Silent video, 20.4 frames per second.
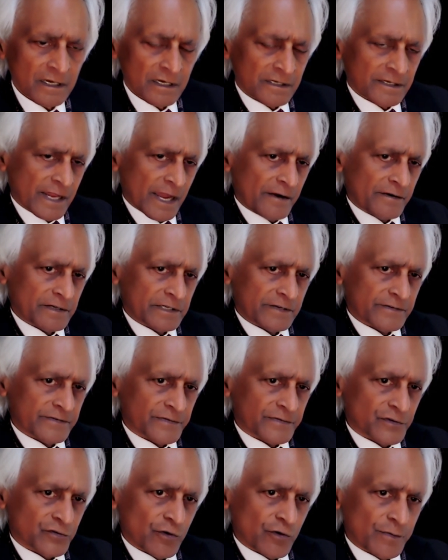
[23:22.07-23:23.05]
narratives
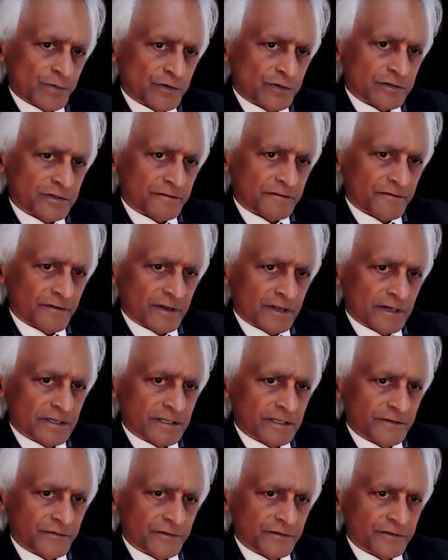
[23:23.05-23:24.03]
and scriptures and
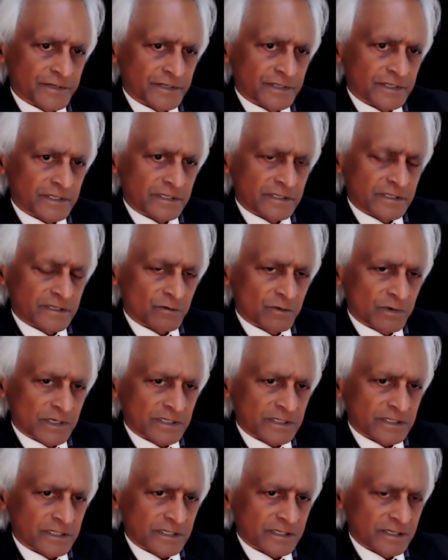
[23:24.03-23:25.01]
philosophers, East and
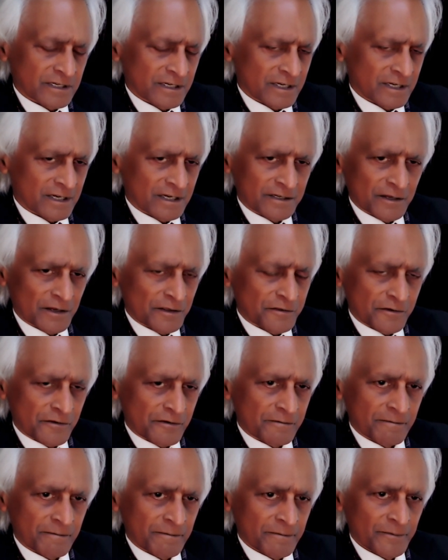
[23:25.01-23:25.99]
West and other,